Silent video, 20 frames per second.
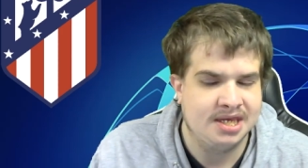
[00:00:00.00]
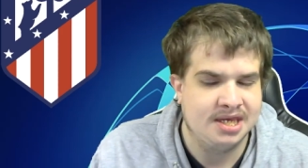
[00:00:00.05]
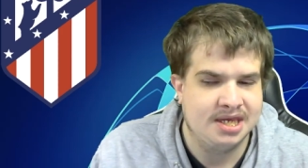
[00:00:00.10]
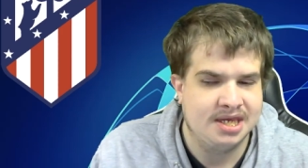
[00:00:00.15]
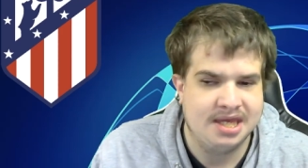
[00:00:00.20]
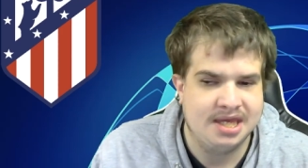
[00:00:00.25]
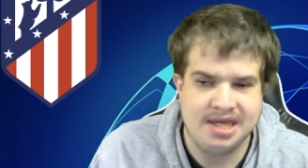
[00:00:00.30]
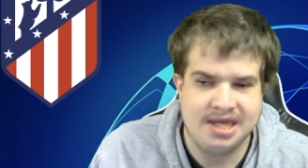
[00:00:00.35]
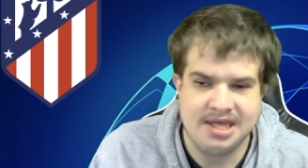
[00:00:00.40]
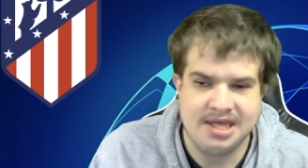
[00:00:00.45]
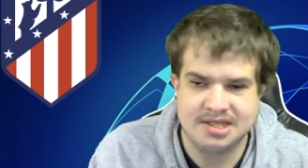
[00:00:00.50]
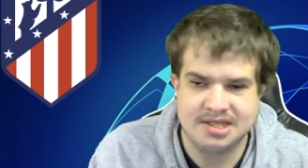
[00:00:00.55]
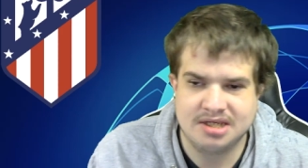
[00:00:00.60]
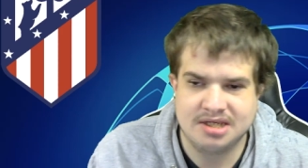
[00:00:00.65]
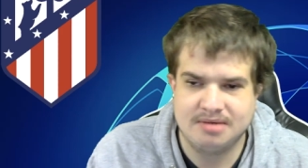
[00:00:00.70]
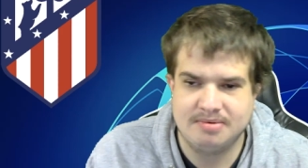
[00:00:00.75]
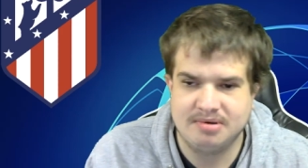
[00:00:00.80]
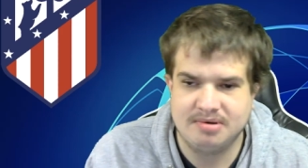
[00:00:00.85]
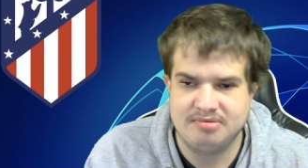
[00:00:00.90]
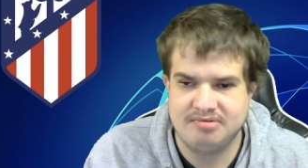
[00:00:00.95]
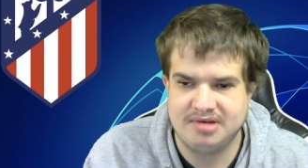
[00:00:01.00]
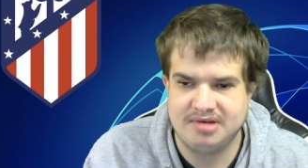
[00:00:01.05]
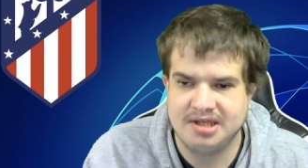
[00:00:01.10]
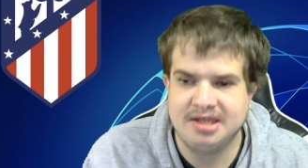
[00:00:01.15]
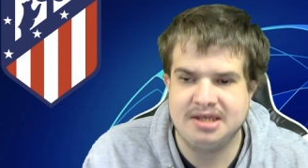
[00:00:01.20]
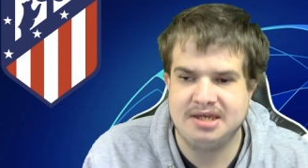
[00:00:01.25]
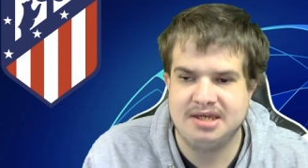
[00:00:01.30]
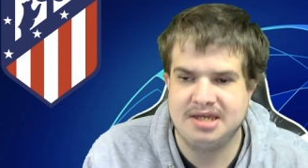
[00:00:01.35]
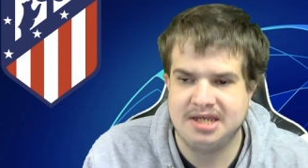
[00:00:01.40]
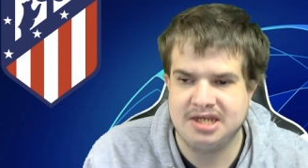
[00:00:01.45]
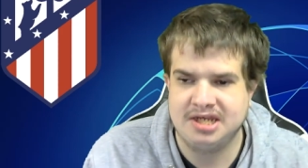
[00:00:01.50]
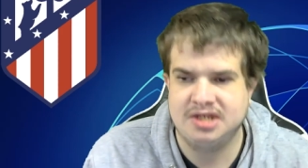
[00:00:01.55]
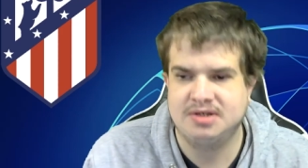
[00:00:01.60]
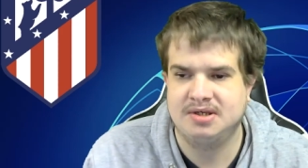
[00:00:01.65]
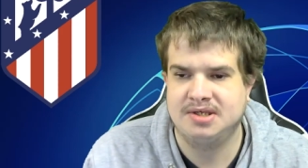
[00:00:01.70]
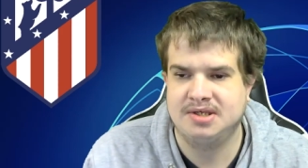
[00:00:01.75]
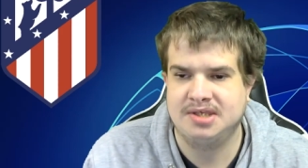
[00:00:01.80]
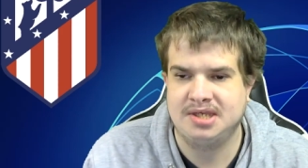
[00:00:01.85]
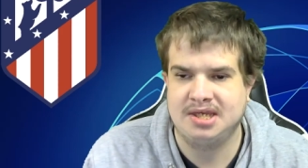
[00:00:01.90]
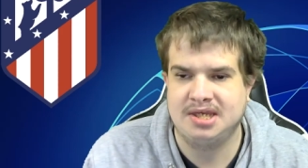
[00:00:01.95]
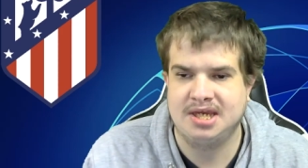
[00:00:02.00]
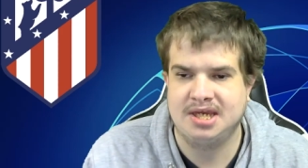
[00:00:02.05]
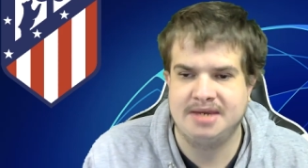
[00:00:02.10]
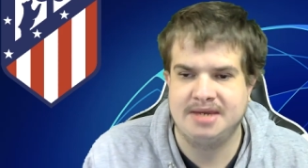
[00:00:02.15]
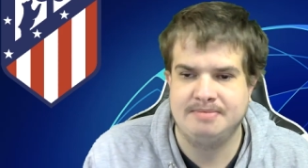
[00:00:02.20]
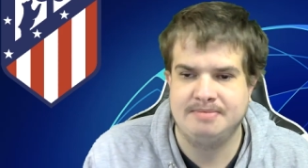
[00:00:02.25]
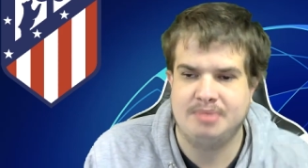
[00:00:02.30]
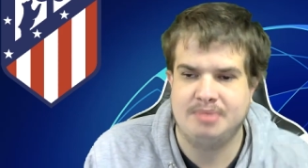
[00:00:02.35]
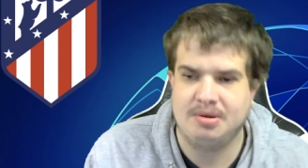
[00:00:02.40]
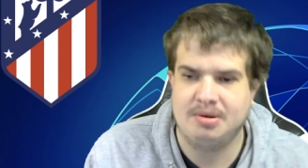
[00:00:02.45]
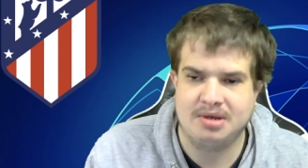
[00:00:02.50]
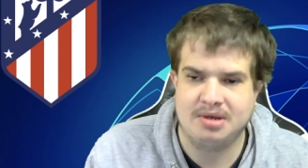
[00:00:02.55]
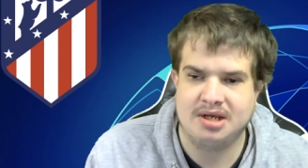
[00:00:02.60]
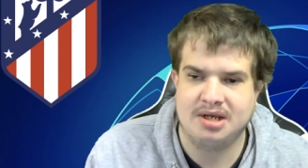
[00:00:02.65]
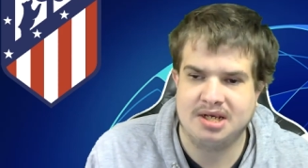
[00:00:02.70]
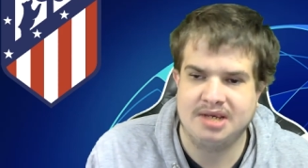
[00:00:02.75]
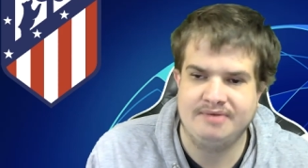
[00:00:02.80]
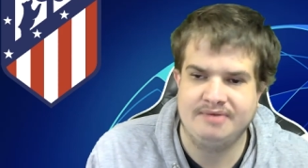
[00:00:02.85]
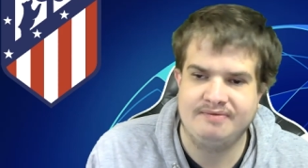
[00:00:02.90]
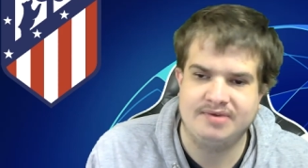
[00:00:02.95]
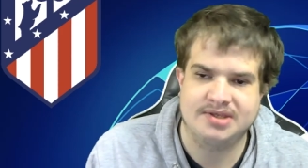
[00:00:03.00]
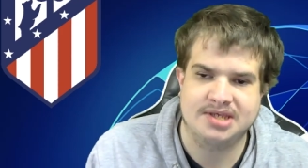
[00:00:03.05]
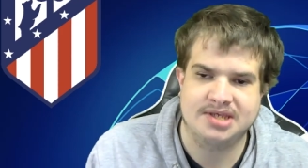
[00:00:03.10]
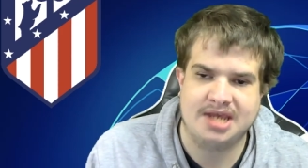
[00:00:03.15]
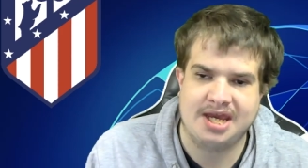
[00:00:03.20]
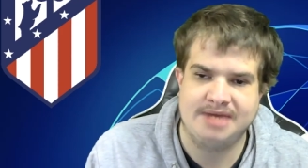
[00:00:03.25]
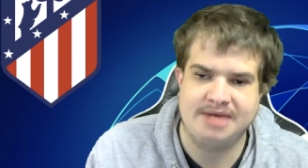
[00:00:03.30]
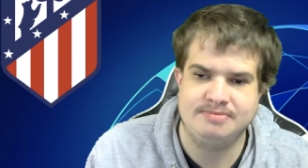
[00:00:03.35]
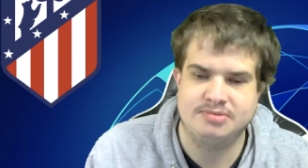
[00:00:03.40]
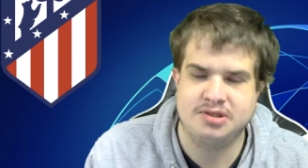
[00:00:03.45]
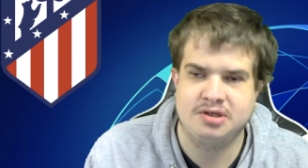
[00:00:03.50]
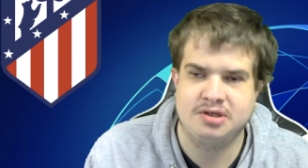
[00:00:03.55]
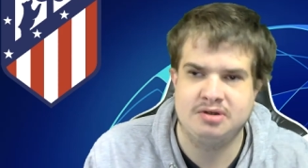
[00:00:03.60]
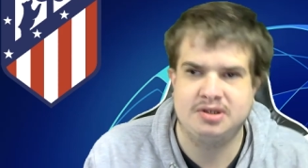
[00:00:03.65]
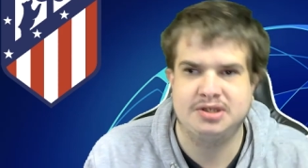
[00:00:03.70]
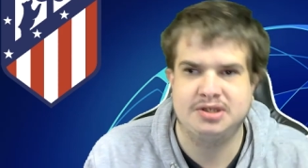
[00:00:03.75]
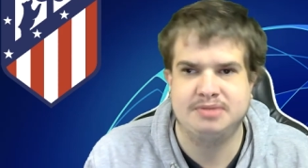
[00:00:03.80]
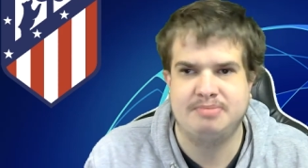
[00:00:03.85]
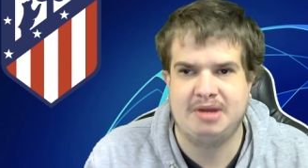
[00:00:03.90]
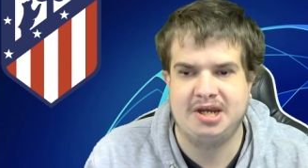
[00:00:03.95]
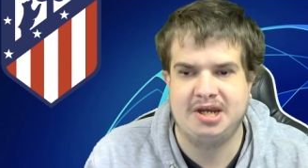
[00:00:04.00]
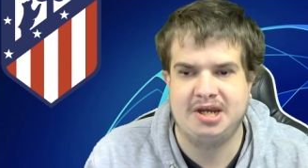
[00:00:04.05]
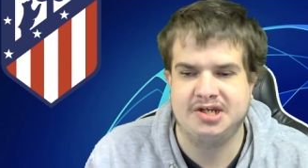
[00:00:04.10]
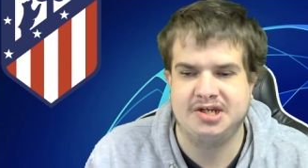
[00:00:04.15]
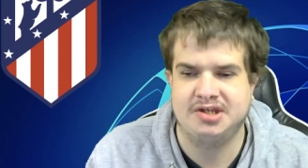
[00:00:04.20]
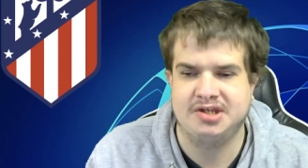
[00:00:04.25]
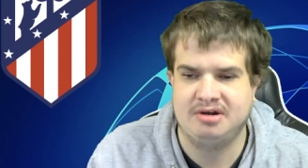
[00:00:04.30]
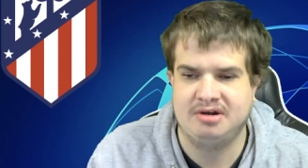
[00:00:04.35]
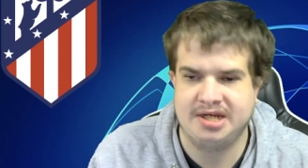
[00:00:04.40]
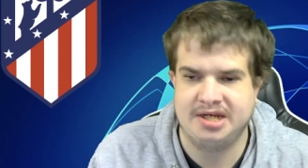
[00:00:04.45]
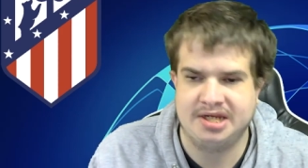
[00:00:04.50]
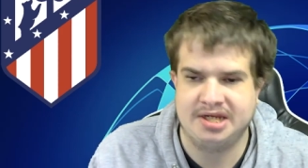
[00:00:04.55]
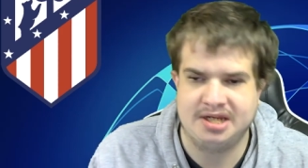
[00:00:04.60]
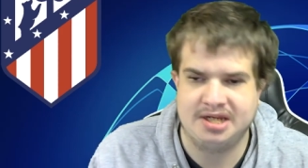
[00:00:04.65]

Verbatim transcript: It's going to be a really interesting game, but I'll give this game to the Spanish side,